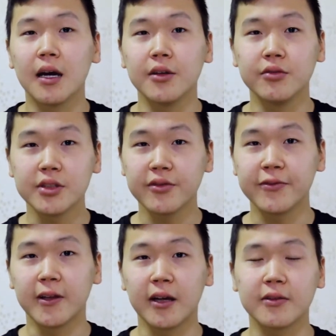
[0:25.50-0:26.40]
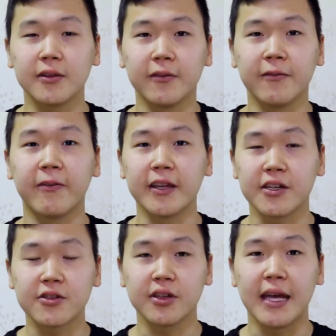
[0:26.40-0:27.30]
you need to fill out the
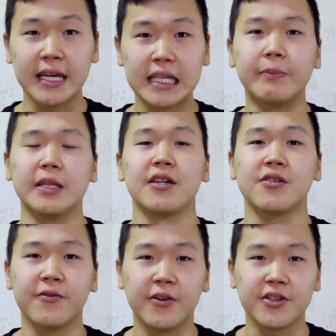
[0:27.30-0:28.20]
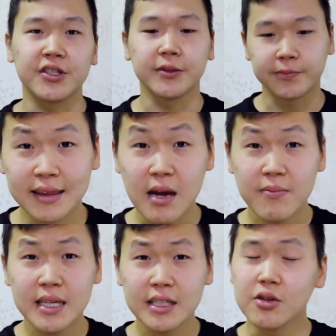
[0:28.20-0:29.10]
financial aid application first. That
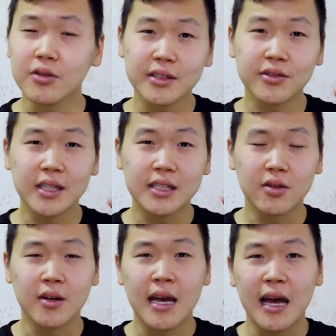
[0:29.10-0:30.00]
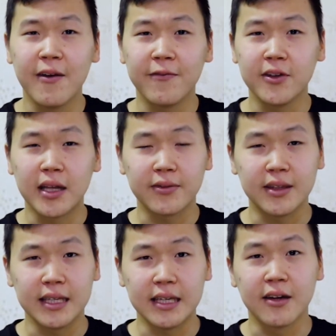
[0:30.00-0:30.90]
means you need to fill out
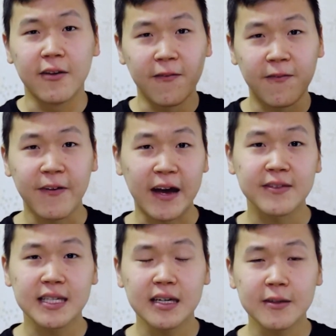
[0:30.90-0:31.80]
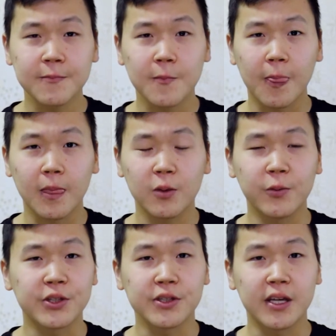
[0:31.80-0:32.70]
the FAFSA,
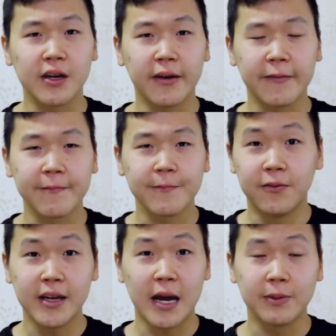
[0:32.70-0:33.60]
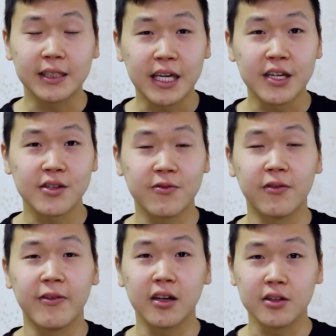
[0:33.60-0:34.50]
which is a free application
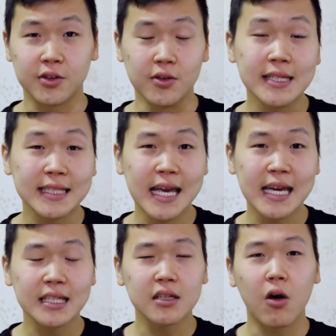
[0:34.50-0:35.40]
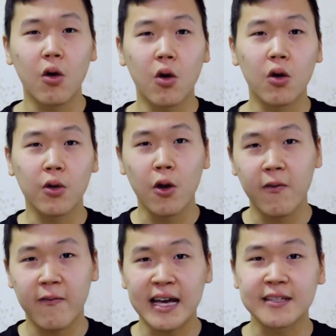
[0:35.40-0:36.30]
for federal students aid, or
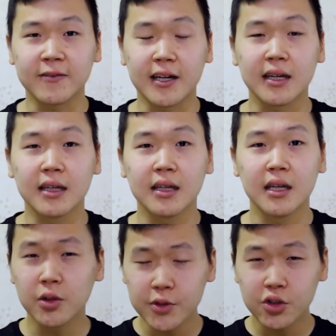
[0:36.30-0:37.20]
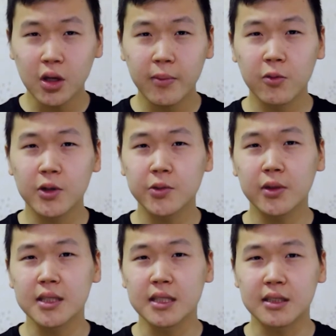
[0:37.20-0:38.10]
WASFA. But to be sure about which
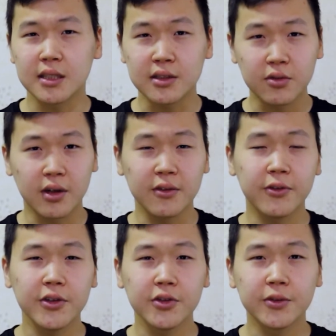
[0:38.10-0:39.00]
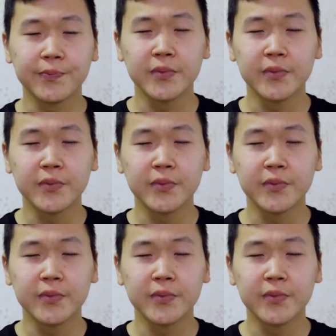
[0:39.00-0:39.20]
one is just right for you,